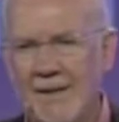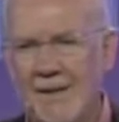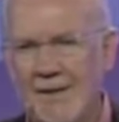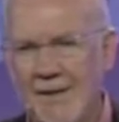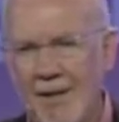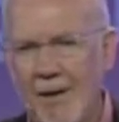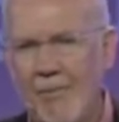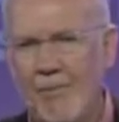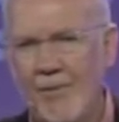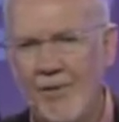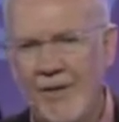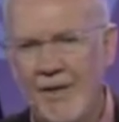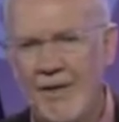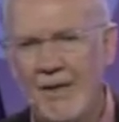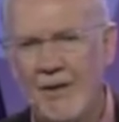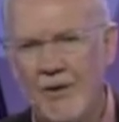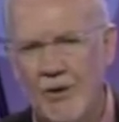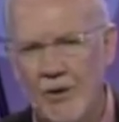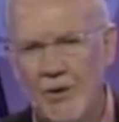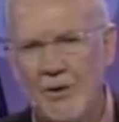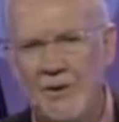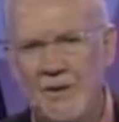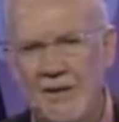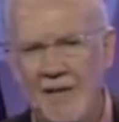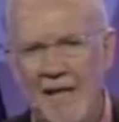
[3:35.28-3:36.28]
something
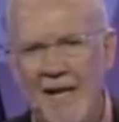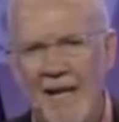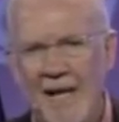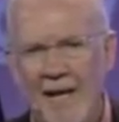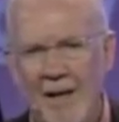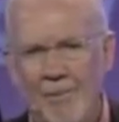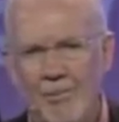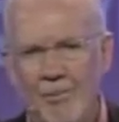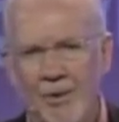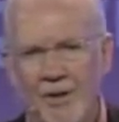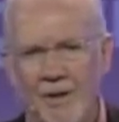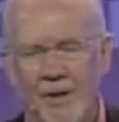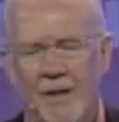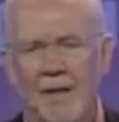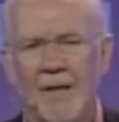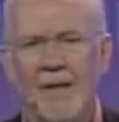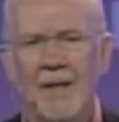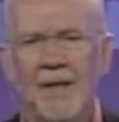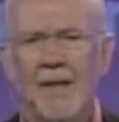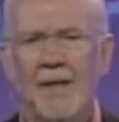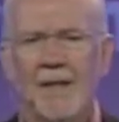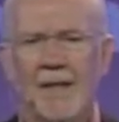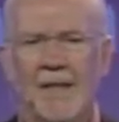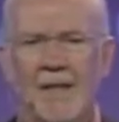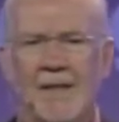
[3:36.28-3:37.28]
good to happen.
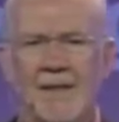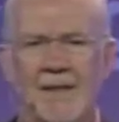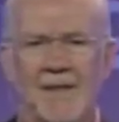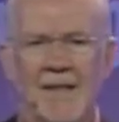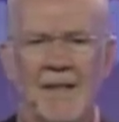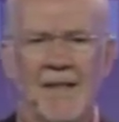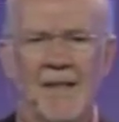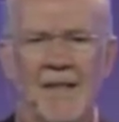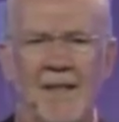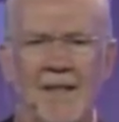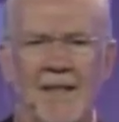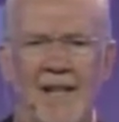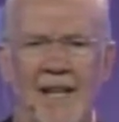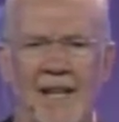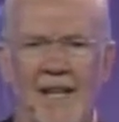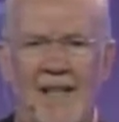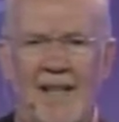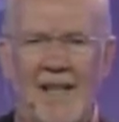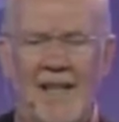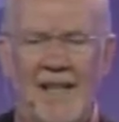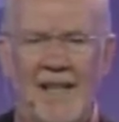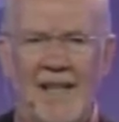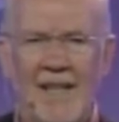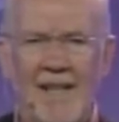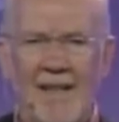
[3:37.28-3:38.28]
Listen,
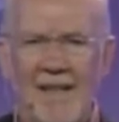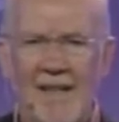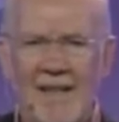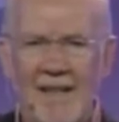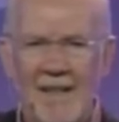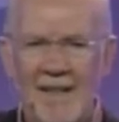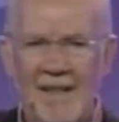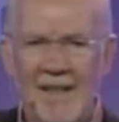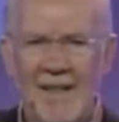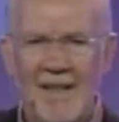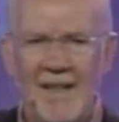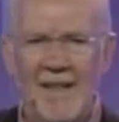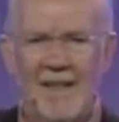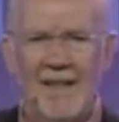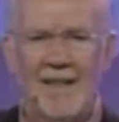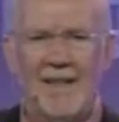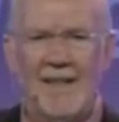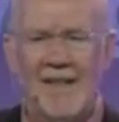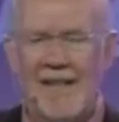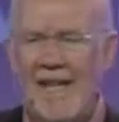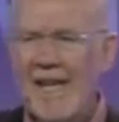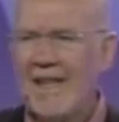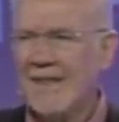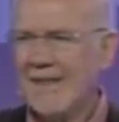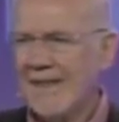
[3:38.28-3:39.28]

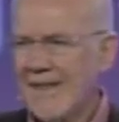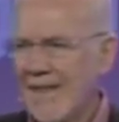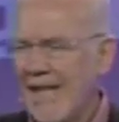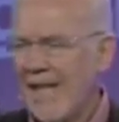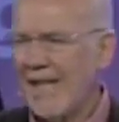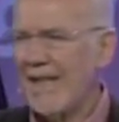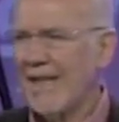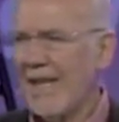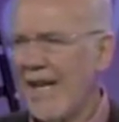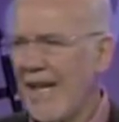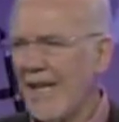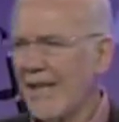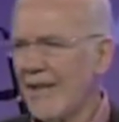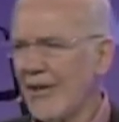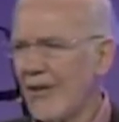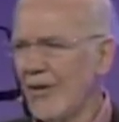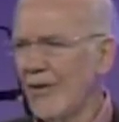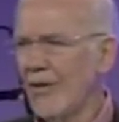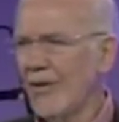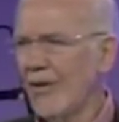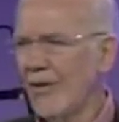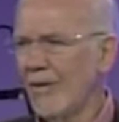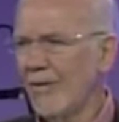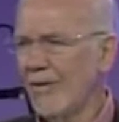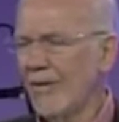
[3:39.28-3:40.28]
last night I could
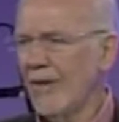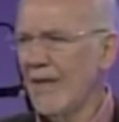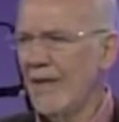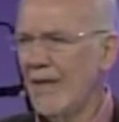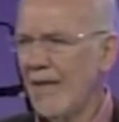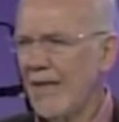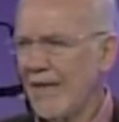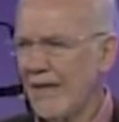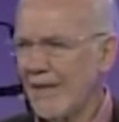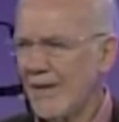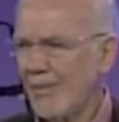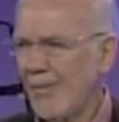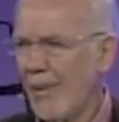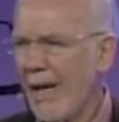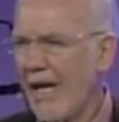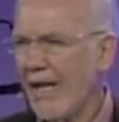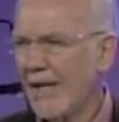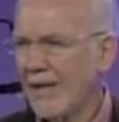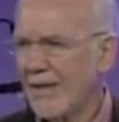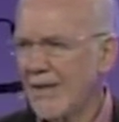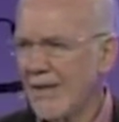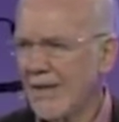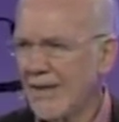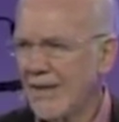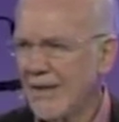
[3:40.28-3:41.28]
have
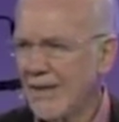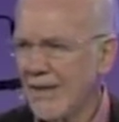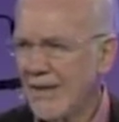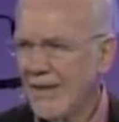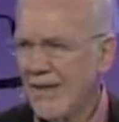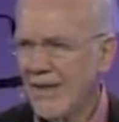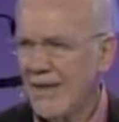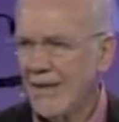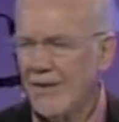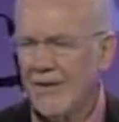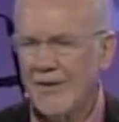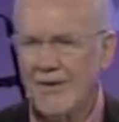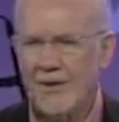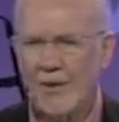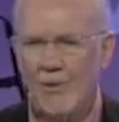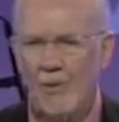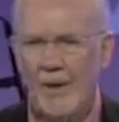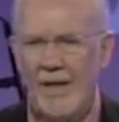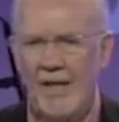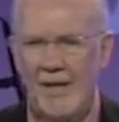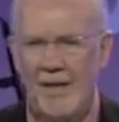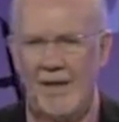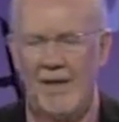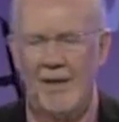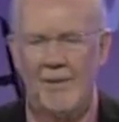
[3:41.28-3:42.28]
expected to
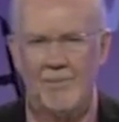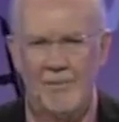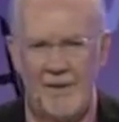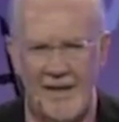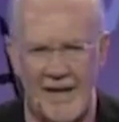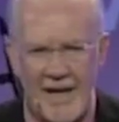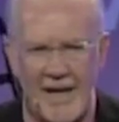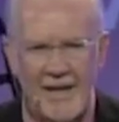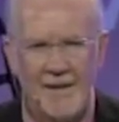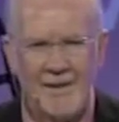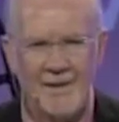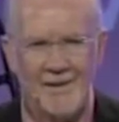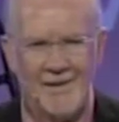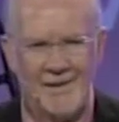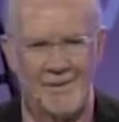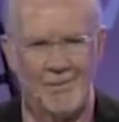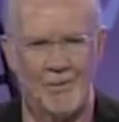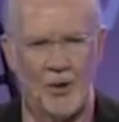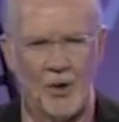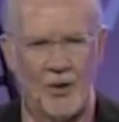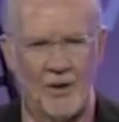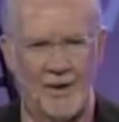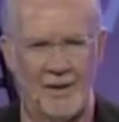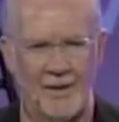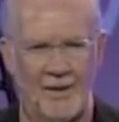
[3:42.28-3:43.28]
wake up dead this
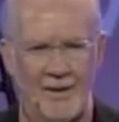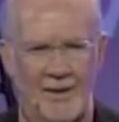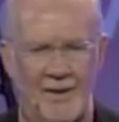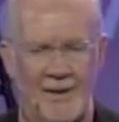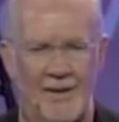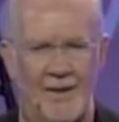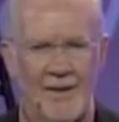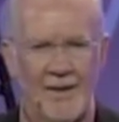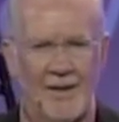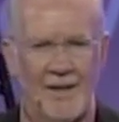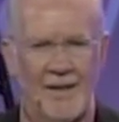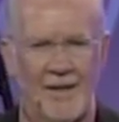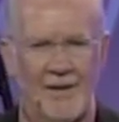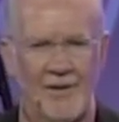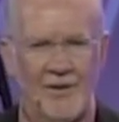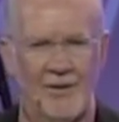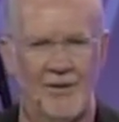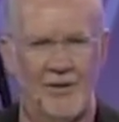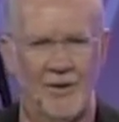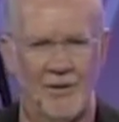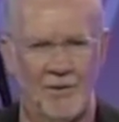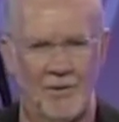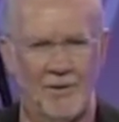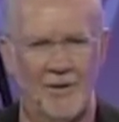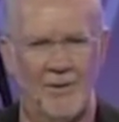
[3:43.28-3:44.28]
morning. Do
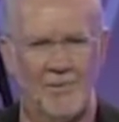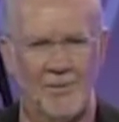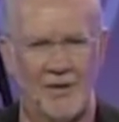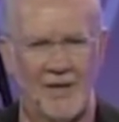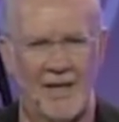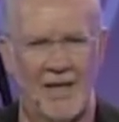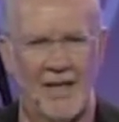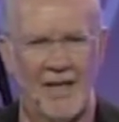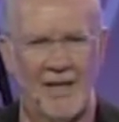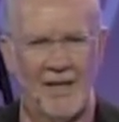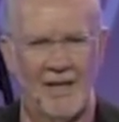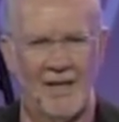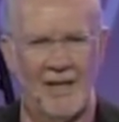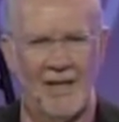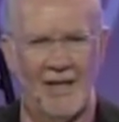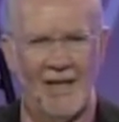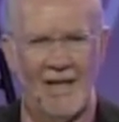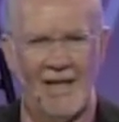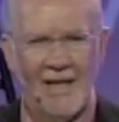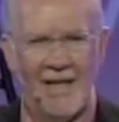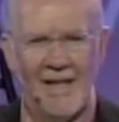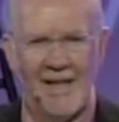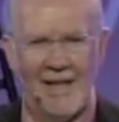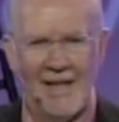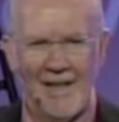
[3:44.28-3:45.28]
you know what I'm saying?
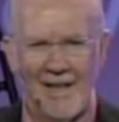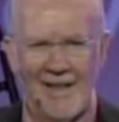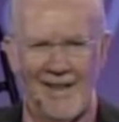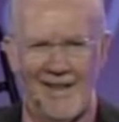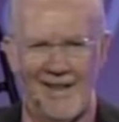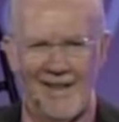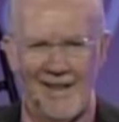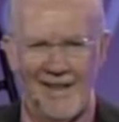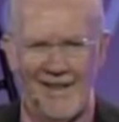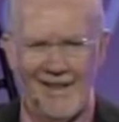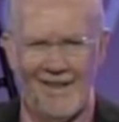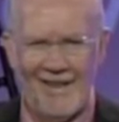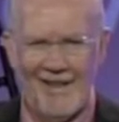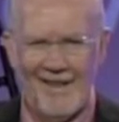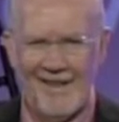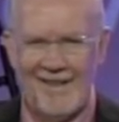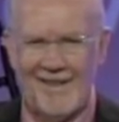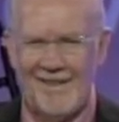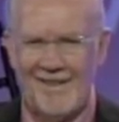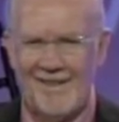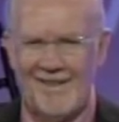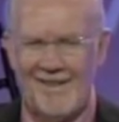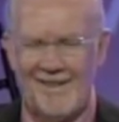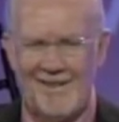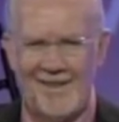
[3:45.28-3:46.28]

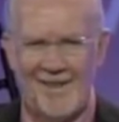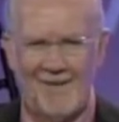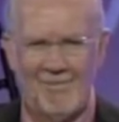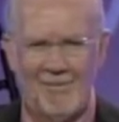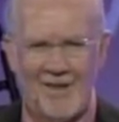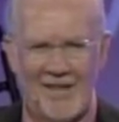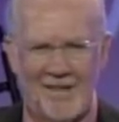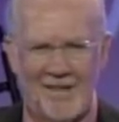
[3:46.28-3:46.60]
So it may